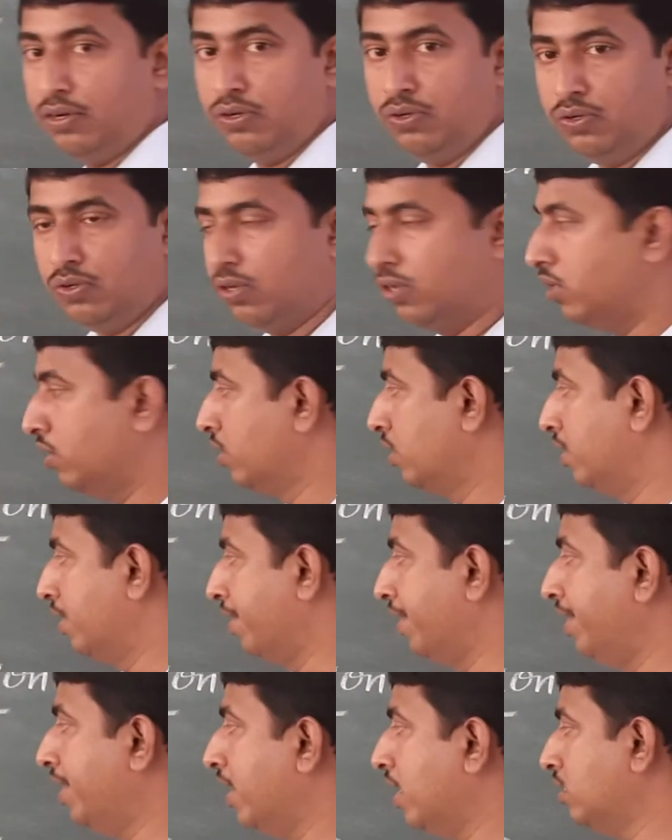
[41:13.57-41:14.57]
to
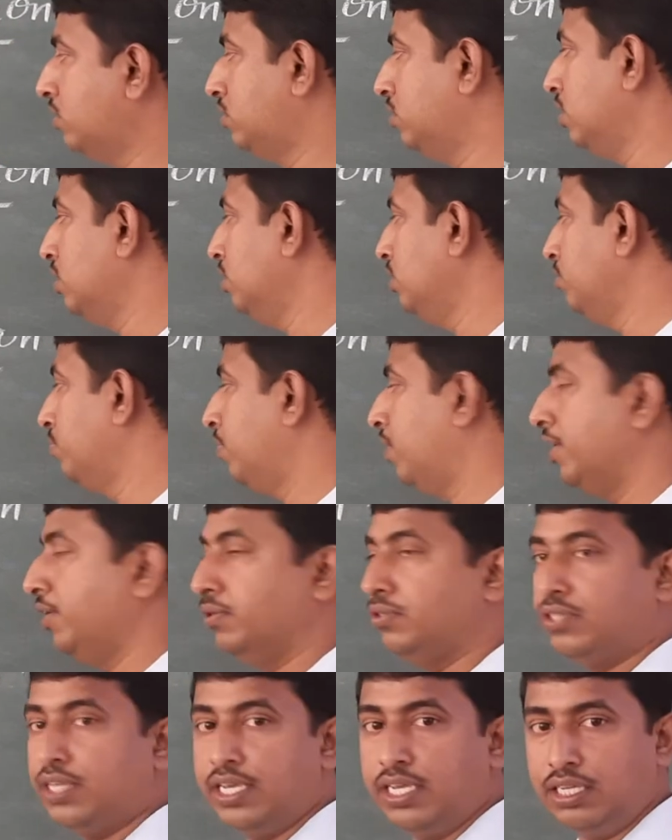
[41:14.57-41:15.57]
reduction by
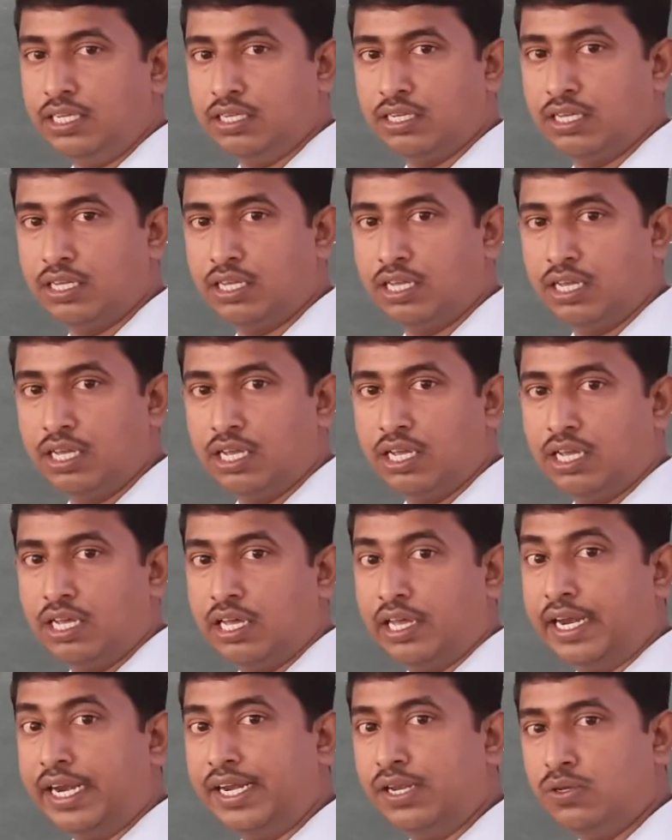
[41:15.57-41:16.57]
using
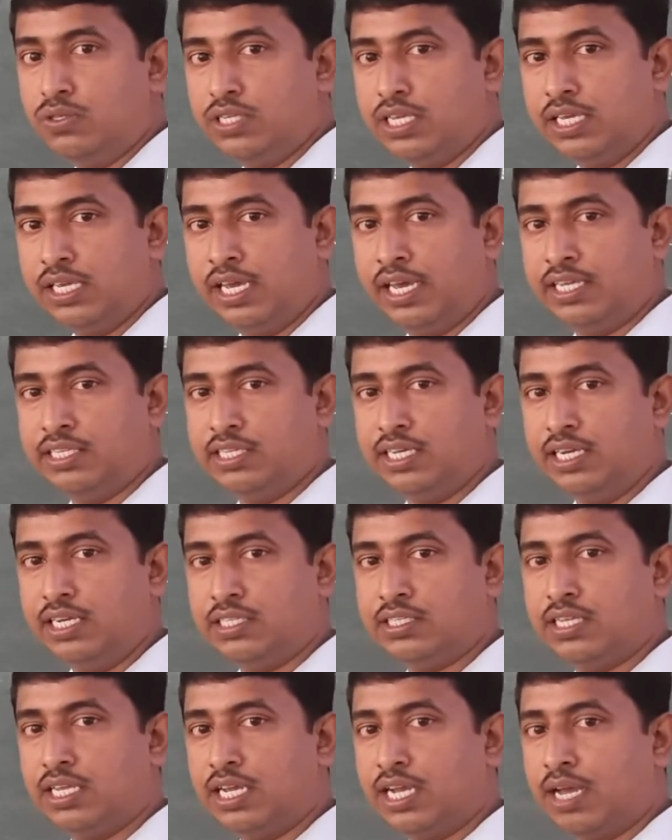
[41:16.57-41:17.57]
reducing
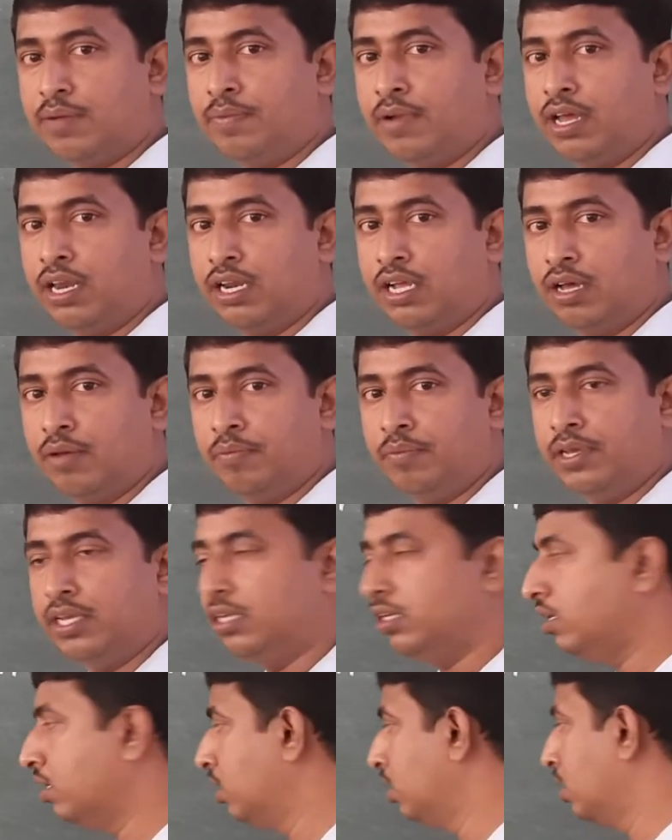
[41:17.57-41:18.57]
agent zinc amalgam
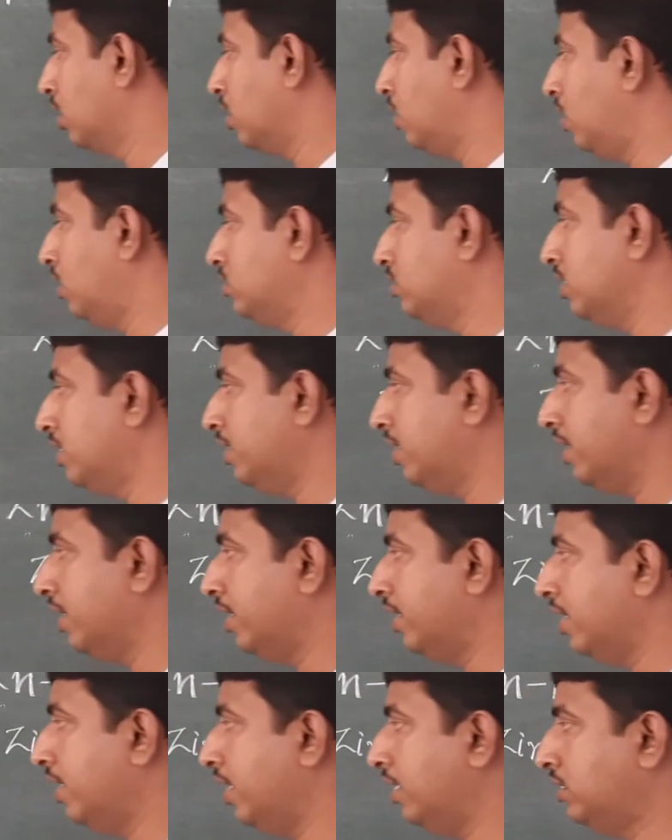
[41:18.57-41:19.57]
in
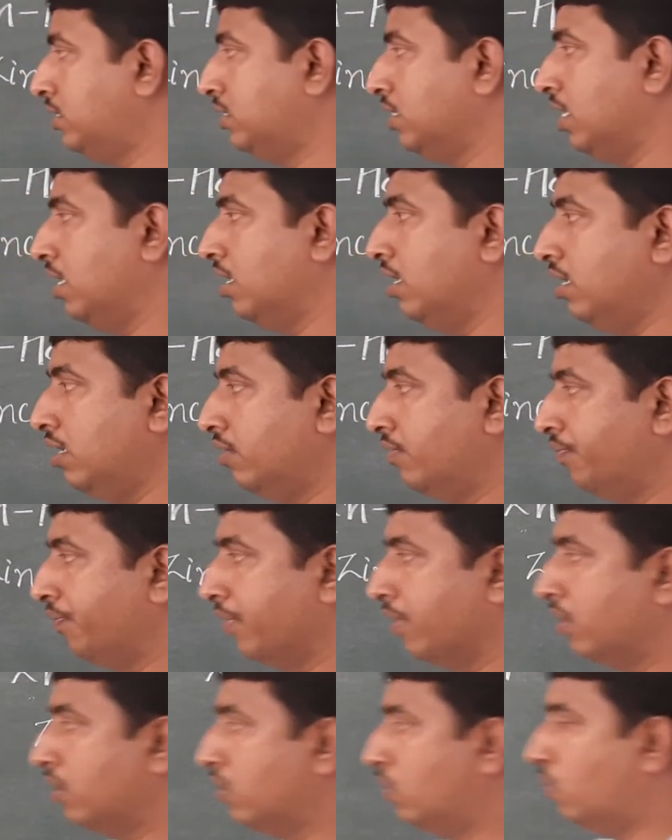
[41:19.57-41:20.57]
concentrated
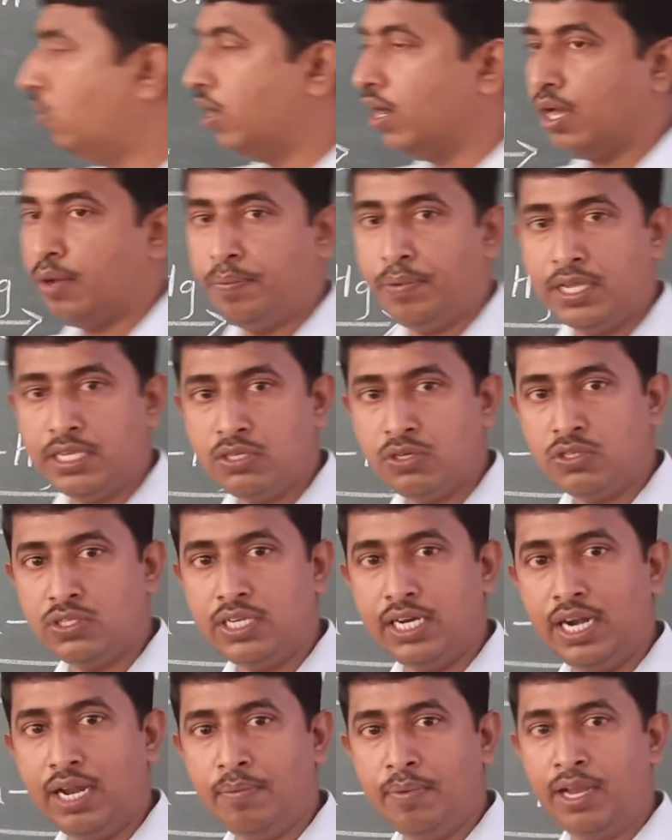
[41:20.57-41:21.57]
HCl. What happens to
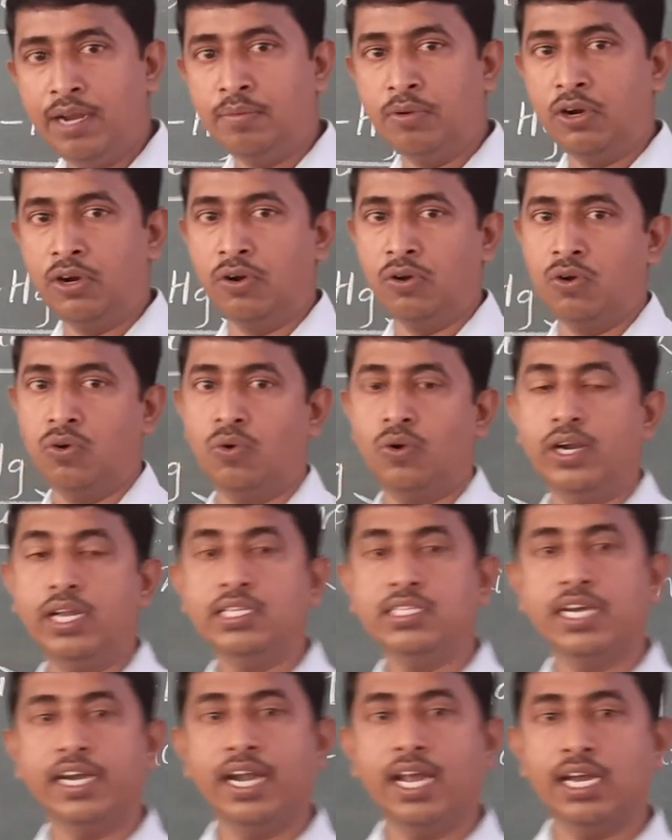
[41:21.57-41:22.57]
C double bond O? What
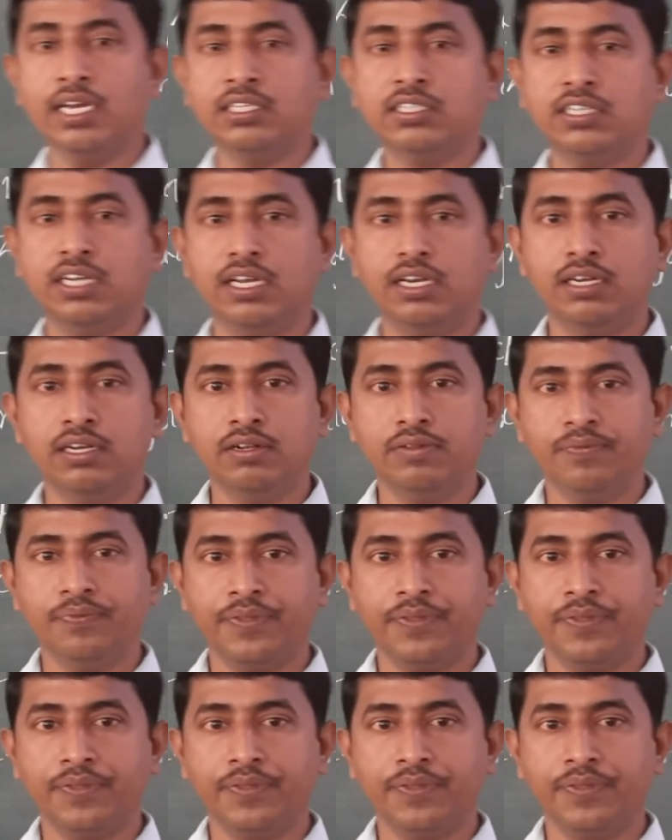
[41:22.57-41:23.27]
is reduction?